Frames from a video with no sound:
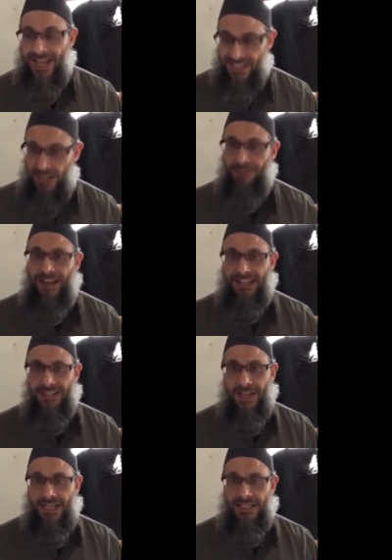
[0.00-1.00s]

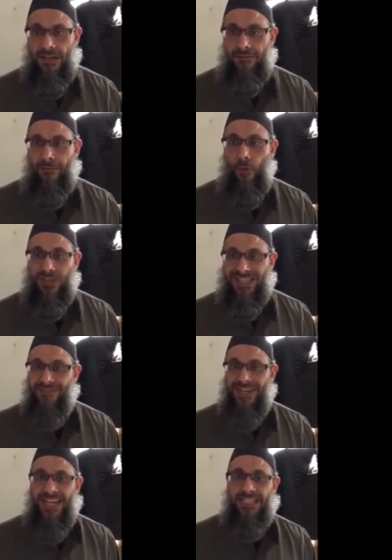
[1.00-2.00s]
Self-isolate for
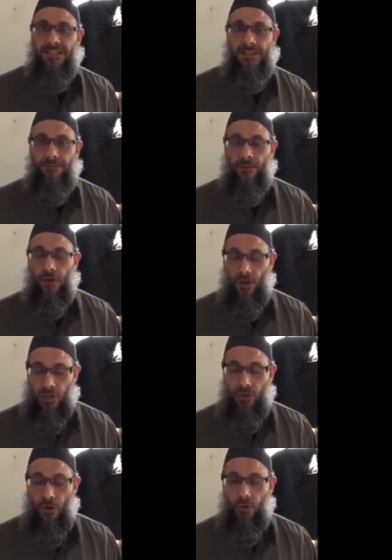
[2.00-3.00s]
7 days if you live
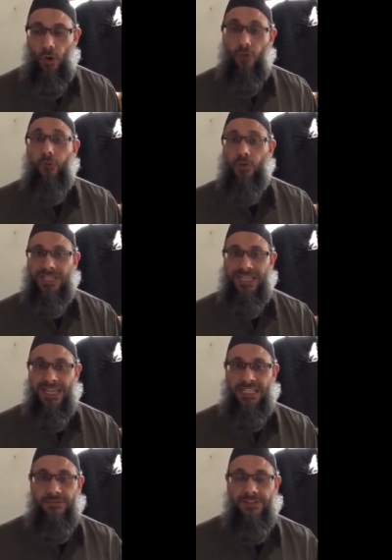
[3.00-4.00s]
on your own, or 14
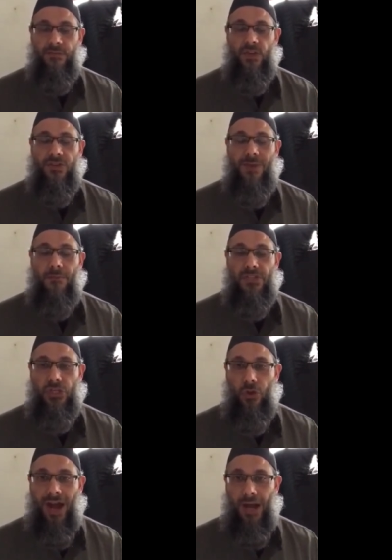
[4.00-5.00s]
days if you live with other members
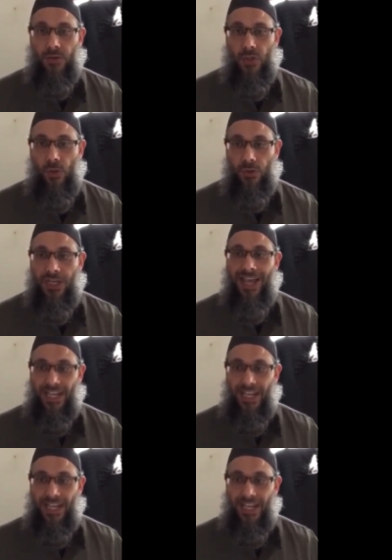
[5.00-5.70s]
in your household.